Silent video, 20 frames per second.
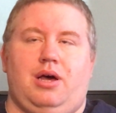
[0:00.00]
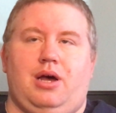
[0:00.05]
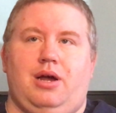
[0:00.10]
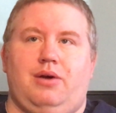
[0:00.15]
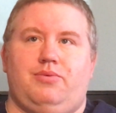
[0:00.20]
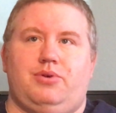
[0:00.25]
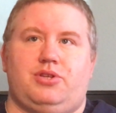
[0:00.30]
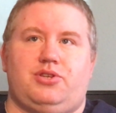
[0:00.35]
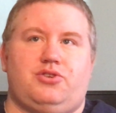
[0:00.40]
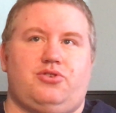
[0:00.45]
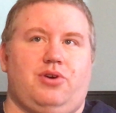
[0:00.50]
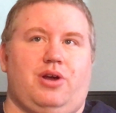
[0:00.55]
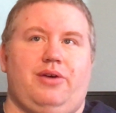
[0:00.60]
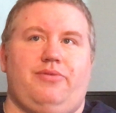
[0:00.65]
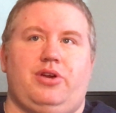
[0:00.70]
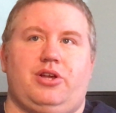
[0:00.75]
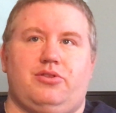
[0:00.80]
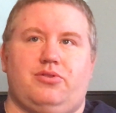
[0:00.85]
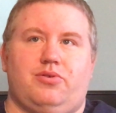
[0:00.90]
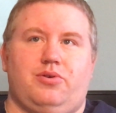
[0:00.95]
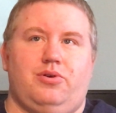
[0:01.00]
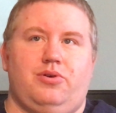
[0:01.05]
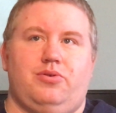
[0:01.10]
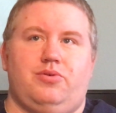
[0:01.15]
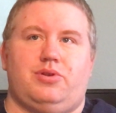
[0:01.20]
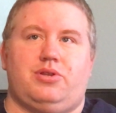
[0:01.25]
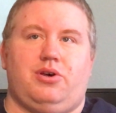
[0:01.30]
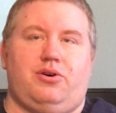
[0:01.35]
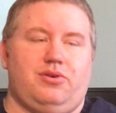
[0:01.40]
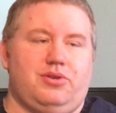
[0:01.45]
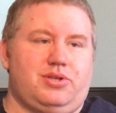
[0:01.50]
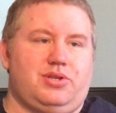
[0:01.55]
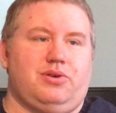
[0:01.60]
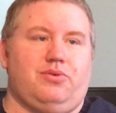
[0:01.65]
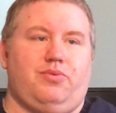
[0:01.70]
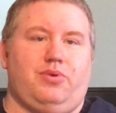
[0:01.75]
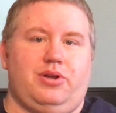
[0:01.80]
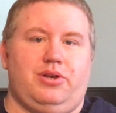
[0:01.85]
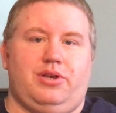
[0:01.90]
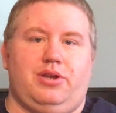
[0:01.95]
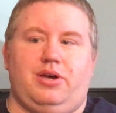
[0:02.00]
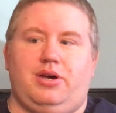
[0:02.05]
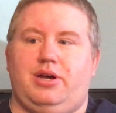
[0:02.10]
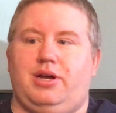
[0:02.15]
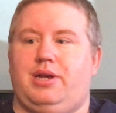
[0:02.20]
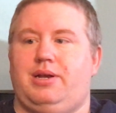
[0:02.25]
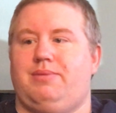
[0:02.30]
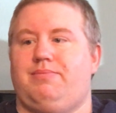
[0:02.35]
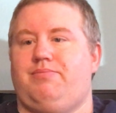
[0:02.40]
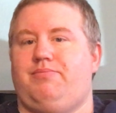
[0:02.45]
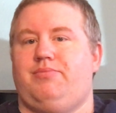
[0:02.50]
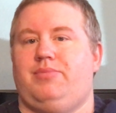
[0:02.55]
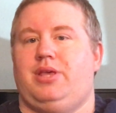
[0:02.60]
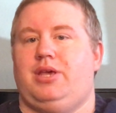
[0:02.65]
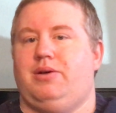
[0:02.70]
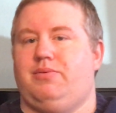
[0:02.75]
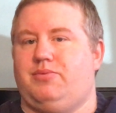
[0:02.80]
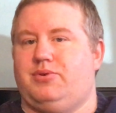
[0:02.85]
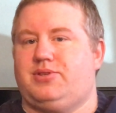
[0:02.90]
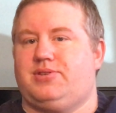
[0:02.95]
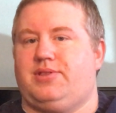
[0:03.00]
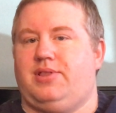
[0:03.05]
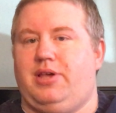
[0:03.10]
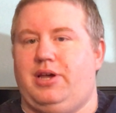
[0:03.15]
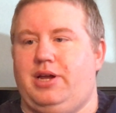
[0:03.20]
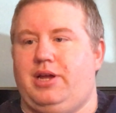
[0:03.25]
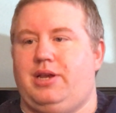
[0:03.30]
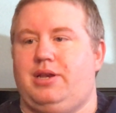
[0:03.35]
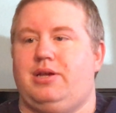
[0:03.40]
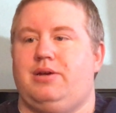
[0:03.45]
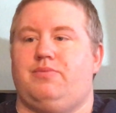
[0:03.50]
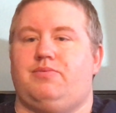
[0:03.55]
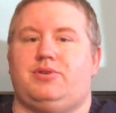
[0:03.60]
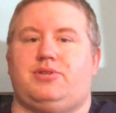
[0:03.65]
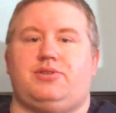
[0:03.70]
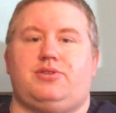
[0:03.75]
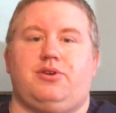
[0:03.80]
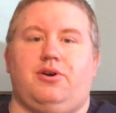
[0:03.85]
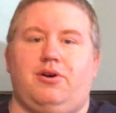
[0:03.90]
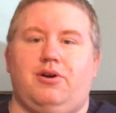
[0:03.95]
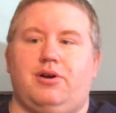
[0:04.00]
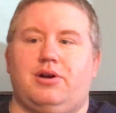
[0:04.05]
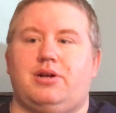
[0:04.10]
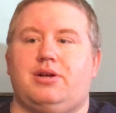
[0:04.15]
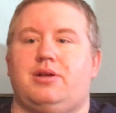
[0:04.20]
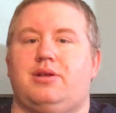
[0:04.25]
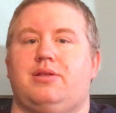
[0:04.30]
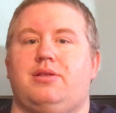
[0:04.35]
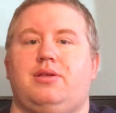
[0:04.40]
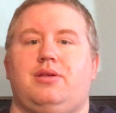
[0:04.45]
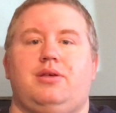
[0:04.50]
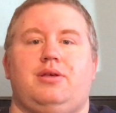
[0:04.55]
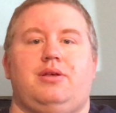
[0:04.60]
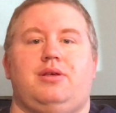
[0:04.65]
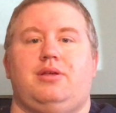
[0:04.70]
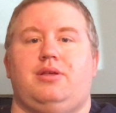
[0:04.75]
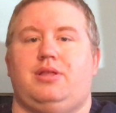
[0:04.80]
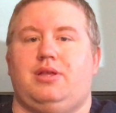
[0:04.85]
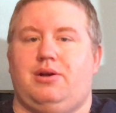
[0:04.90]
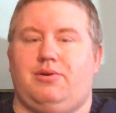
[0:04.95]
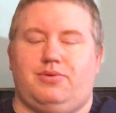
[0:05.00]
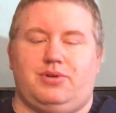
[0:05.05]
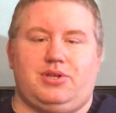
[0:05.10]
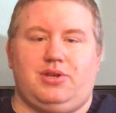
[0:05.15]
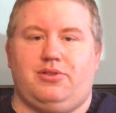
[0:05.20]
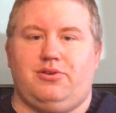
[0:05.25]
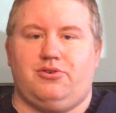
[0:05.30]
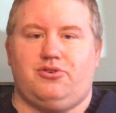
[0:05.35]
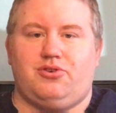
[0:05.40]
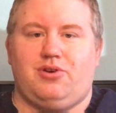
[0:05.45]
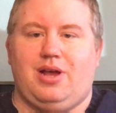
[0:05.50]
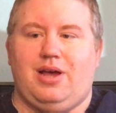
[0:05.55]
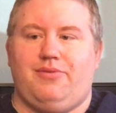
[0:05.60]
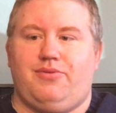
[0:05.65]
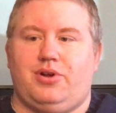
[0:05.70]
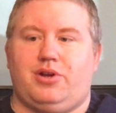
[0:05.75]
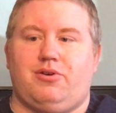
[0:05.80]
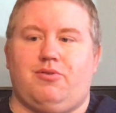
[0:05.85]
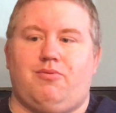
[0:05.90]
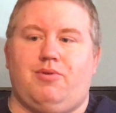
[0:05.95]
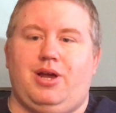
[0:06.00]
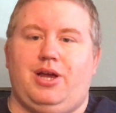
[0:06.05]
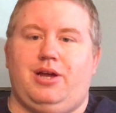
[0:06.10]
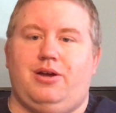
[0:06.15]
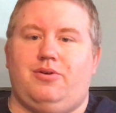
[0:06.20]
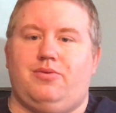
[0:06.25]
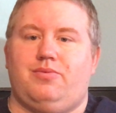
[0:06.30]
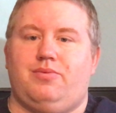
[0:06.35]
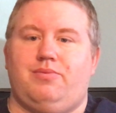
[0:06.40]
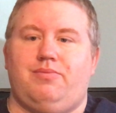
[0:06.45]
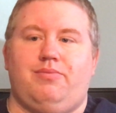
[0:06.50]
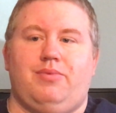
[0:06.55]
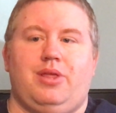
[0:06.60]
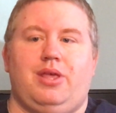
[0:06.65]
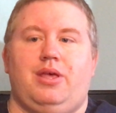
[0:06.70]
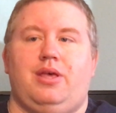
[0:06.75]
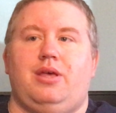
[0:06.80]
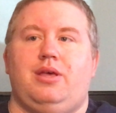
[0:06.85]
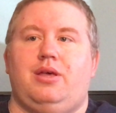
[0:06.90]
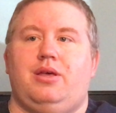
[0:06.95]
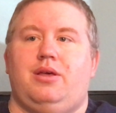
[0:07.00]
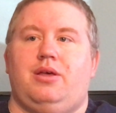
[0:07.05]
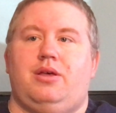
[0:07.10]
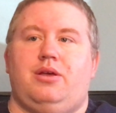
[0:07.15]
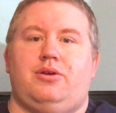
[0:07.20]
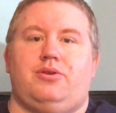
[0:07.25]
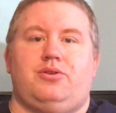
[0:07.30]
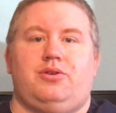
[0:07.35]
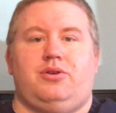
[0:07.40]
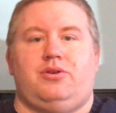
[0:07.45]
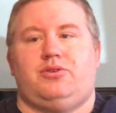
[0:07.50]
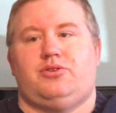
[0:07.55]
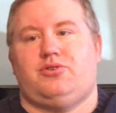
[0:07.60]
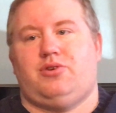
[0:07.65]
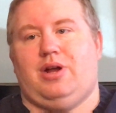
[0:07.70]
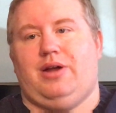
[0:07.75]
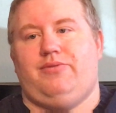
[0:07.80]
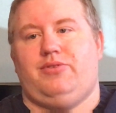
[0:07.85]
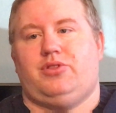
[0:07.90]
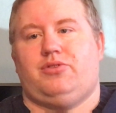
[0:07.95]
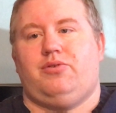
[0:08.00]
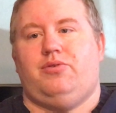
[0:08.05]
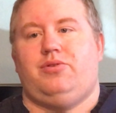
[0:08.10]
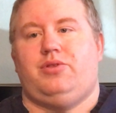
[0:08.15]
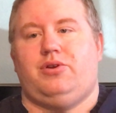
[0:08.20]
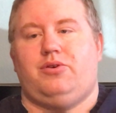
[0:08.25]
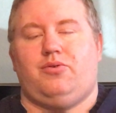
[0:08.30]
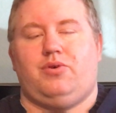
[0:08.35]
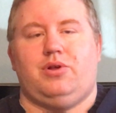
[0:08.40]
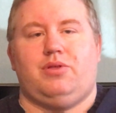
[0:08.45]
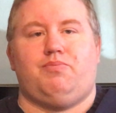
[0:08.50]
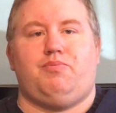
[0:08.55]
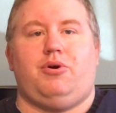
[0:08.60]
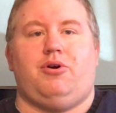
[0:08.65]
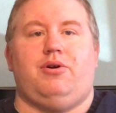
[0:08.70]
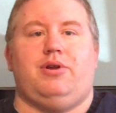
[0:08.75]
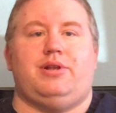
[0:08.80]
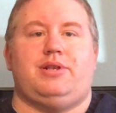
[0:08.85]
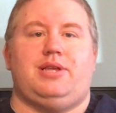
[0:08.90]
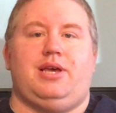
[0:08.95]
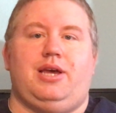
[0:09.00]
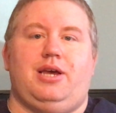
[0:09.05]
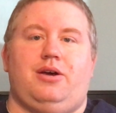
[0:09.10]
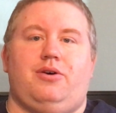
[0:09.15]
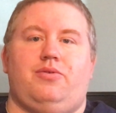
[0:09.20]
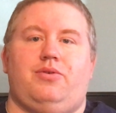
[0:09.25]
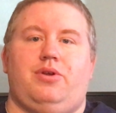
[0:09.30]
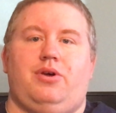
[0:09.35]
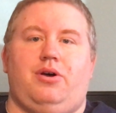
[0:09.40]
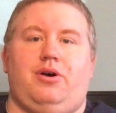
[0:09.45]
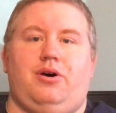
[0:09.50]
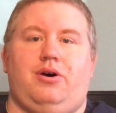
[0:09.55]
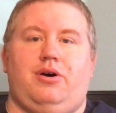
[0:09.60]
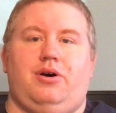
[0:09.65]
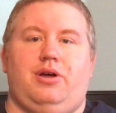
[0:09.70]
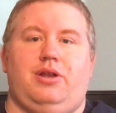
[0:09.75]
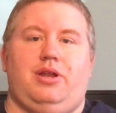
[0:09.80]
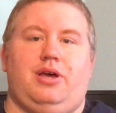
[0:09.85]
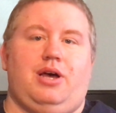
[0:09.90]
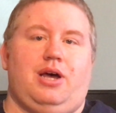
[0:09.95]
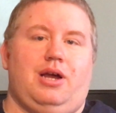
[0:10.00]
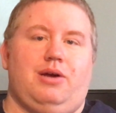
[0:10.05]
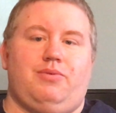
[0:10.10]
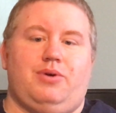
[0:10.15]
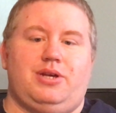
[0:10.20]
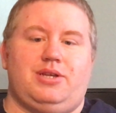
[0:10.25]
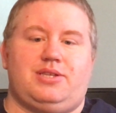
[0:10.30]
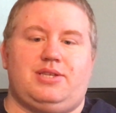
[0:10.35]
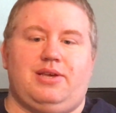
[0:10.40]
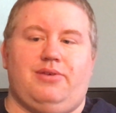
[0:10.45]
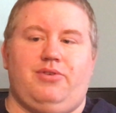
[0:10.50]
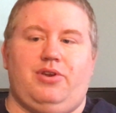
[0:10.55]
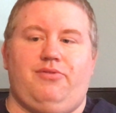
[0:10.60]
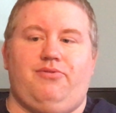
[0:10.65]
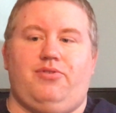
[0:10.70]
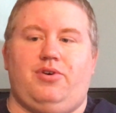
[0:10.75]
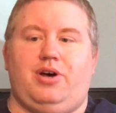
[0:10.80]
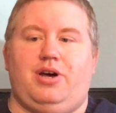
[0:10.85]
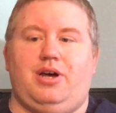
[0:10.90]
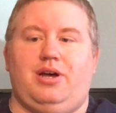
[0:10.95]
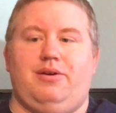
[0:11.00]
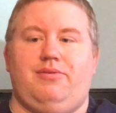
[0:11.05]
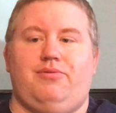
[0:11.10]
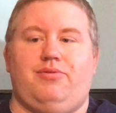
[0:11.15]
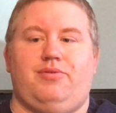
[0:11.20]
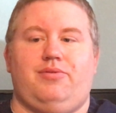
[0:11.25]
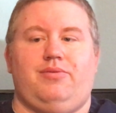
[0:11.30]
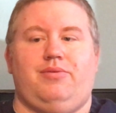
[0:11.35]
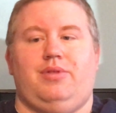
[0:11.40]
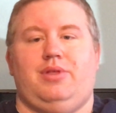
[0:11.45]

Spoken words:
I was driving through Tulsa one night. It was late, it was dark, there was other traffic around. I was driving through the north part of town on Highway 75.